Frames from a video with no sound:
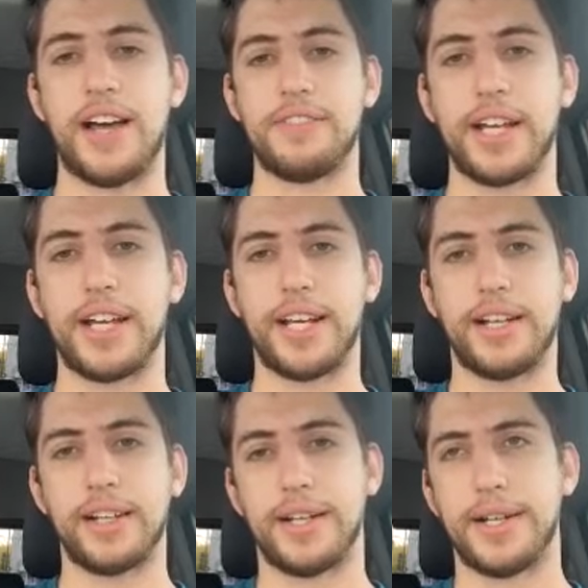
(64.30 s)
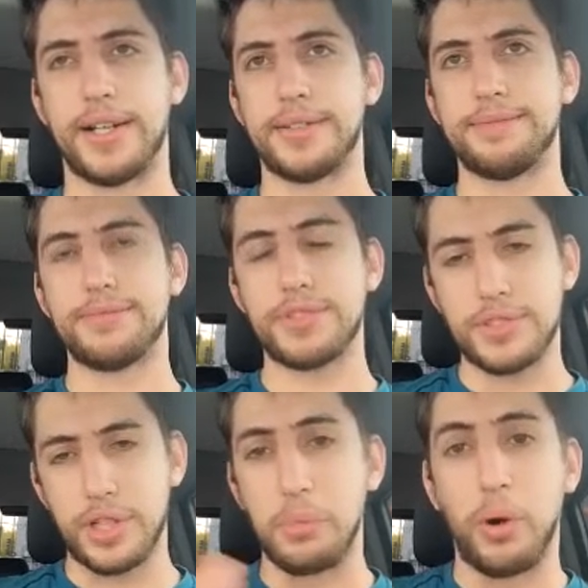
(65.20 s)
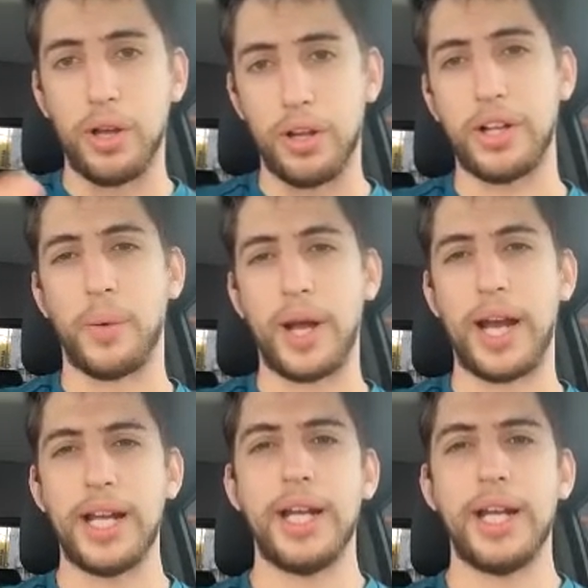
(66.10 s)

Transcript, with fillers: of like uh, turmoil in a way,